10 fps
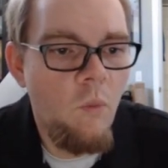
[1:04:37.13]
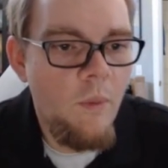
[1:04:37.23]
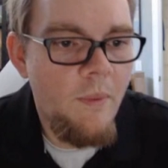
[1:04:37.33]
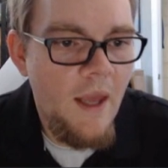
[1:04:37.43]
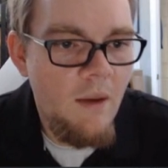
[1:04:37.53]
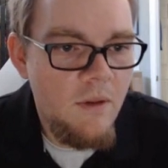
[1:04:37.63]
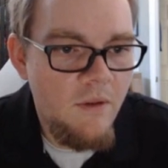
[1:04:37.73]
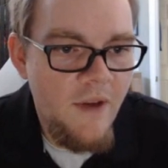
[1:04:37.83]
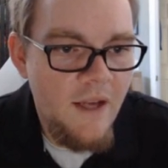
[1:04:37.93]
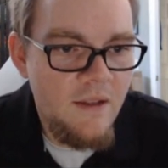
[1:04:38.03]
We began with
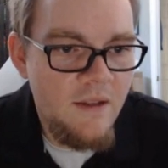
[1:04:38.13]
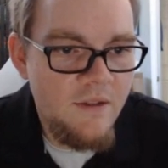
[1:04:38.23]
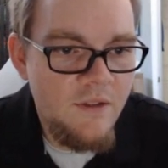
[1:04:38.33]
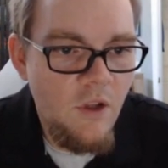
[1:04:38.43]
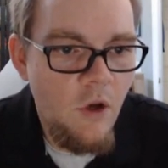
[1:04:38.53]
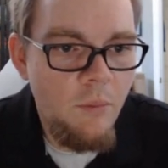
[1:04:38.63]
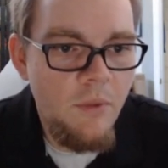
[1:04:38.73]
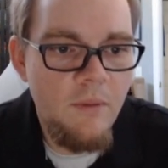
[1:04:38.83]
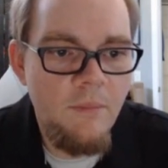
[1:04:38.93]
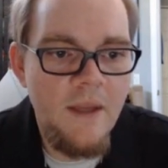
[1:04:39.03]
the fact that the slope,
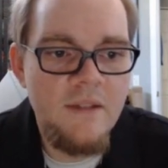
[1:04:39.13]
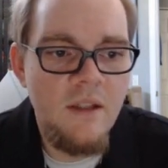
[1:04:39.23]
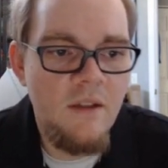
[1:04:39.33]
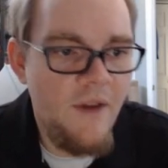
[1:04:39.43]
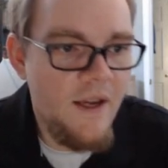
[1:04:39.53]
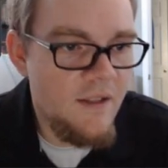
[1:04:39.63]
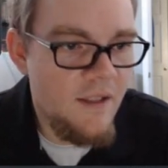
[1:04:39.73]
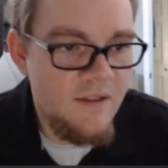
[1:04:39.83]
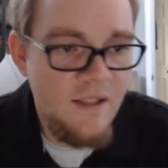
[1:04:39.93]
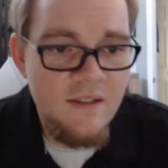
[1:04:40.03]
based on the fact
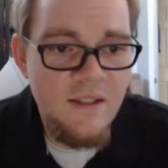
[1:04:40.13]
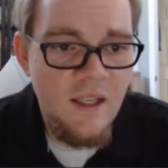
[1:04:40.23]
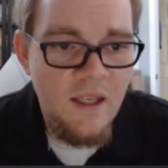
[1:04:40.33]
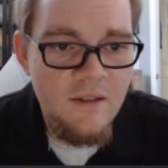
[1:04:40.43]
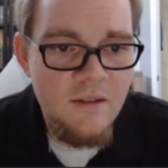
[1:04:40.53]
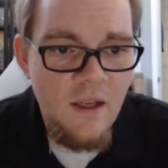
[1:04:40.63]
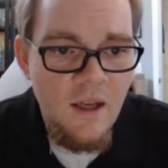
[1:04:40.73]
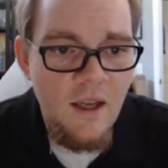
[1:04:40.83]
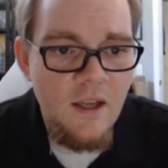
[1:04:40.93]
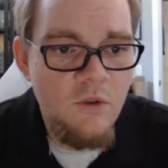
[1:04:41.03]
that it's a secant,
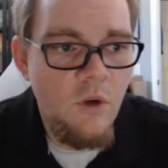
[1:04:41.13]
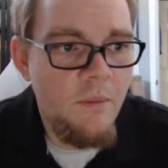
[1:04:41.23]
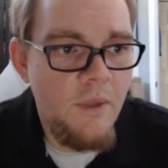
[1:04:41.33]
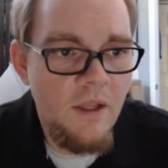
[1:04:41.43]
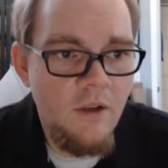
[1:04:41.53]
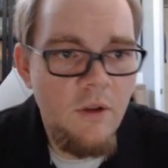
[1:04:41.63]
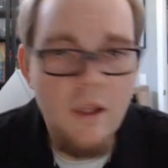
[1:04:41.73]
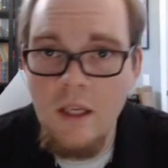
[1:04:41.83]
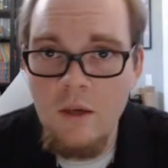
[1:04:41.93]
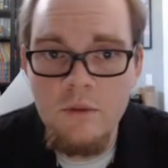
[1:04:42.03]
is going to be
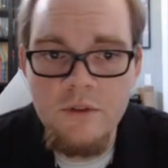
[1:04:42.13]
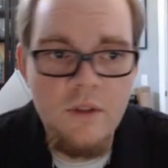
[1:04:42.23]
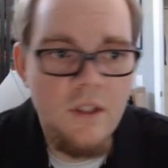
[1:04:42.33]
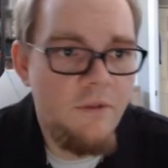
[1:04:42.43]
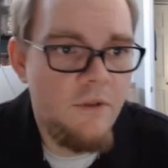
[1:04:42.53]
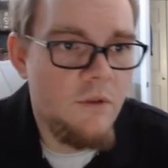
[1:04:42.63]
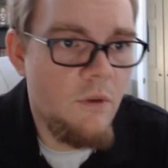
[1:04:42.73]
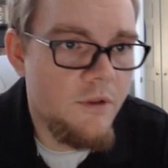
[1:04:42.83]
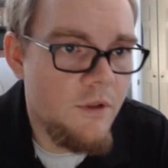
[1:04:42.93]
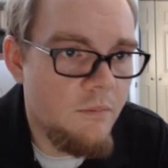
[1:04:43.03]
literally equal to the difference
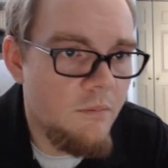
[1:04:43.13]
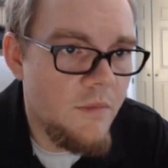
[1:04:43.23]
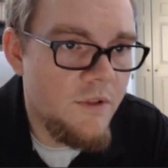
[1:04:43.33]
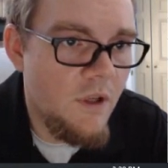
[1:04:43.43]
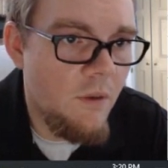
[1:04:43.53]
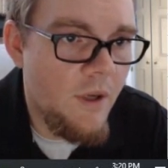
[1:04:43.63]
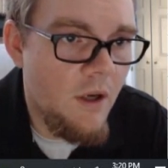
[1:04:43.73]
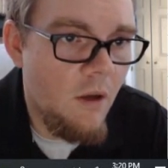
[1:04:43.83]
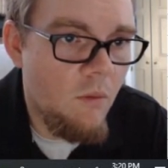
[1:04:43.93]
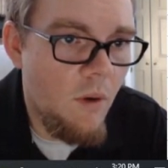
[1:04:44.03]
quotient. So we
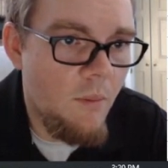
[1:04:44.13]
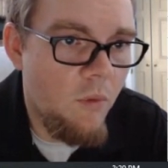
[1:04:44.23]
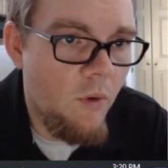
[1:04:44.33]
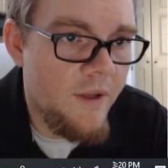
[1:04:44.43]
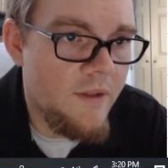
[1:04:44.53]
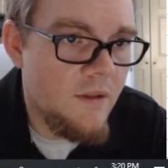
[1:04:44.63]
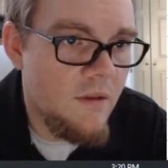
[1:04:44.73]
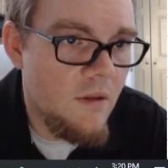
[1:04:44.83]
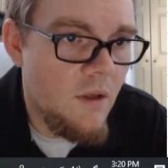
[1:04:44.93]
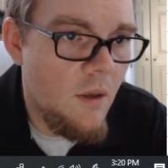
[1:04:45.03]
called one point
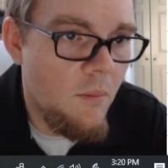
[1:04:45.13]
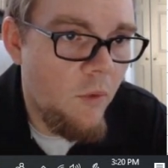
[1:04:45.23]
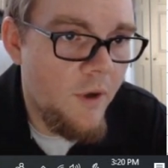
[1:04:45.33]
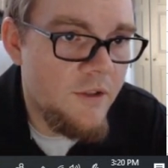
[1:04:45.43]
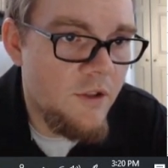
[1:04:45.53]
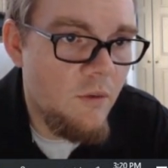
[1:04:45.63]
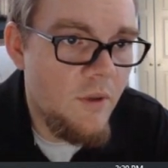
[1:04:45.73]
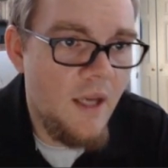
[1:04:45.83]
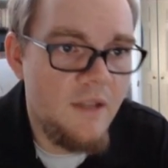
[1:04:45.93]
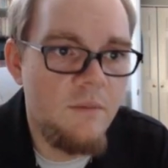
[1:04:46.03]
2
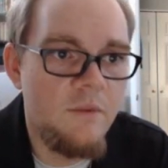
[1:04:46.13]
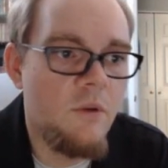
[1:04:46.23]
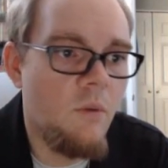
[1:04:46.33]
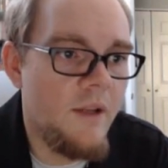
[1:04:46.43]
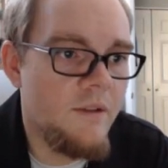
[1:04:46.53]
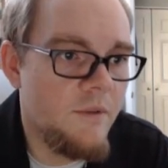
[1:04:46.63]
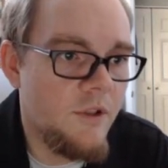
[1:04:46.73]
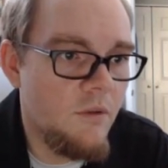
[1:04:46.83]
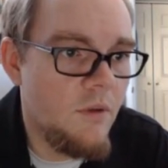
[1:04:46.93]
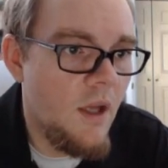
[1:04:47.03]
with x sub 2 and y sub
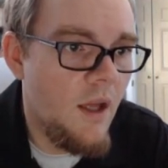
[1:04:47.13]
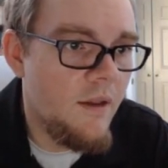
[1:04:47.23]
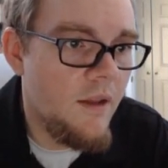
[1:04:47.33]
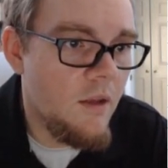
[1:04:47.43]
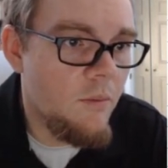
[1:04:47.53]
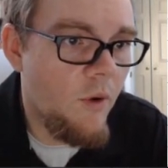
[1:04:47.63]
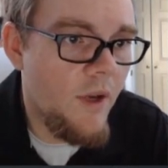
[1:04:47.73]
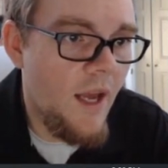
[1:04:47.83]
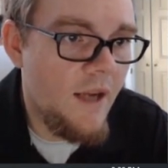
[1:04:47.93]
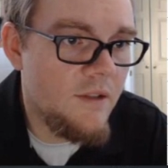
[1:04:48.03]
2, the other
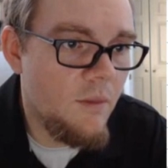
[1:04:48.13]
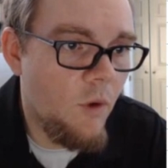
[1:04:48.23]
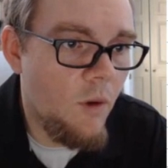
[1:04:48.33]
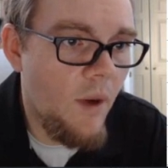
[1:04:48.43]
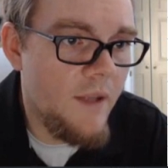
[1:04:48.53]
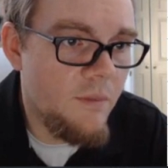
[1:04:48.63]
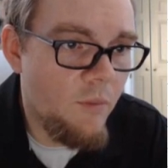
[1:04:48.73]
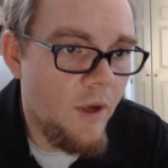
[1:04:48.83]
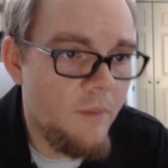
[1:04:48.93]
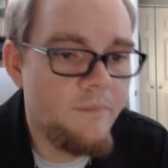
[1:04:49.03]
point x sub 1, y
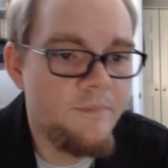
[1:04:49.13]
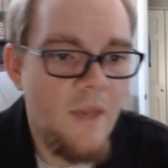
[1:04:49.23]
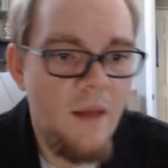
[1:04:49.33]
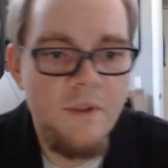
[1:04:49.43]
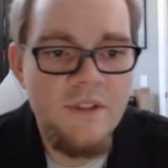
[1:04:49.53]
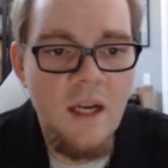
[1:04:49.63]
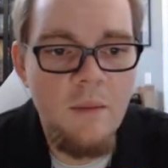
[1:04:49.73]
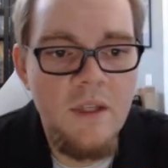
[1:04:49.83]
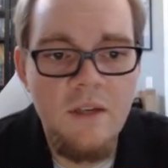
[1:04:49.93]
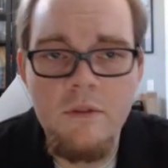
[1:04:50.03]
sub 1, and we set
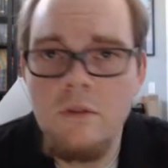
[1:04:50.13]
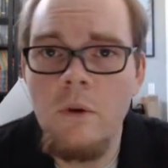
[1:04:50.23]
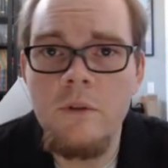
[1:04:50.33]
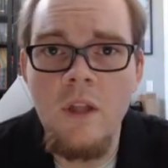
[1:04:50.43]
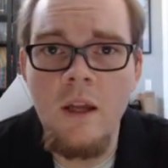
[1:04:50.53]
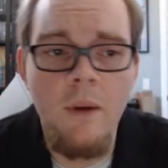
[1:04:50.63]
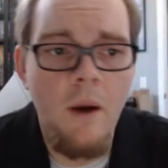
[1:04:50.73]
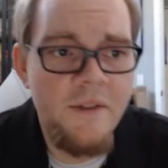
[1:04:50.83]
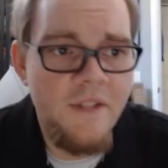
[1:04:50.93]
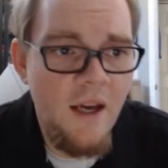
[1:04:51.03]
up the difference quotient like we
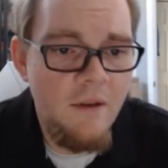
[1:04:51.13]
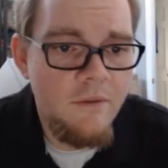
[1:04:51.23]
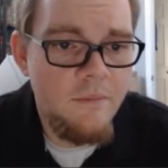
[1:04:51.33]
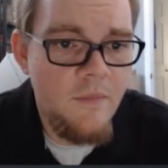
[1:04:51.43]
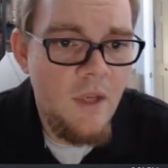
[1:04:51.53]
always have.